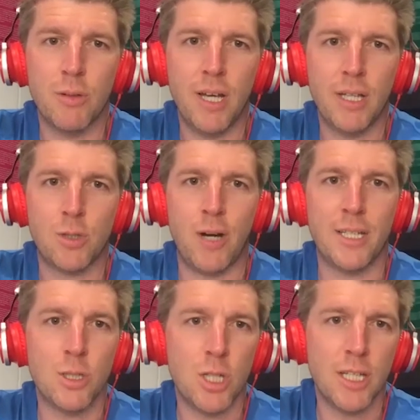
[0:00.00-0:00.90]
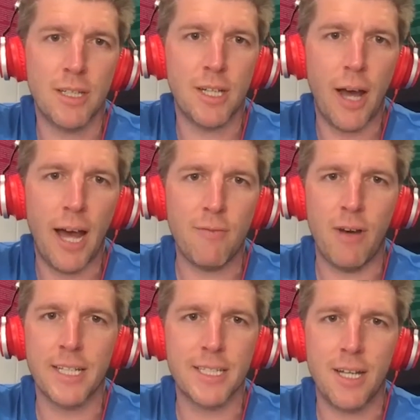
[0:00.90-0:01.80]
a strategy. You know, have
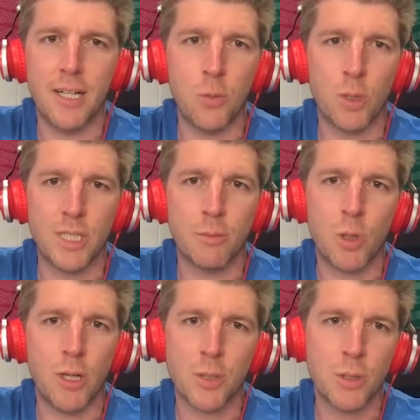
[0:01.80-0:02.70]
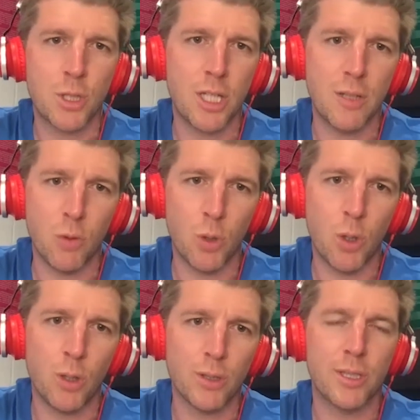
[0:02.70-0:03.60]
I decided what I'm trying to achieve or
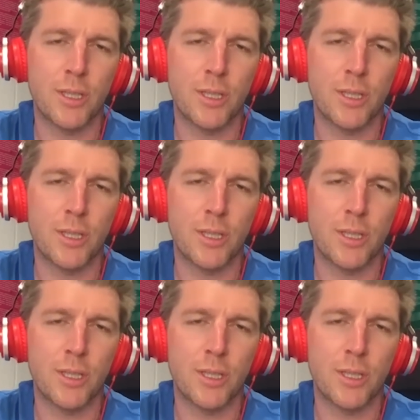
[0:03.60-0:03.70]
not?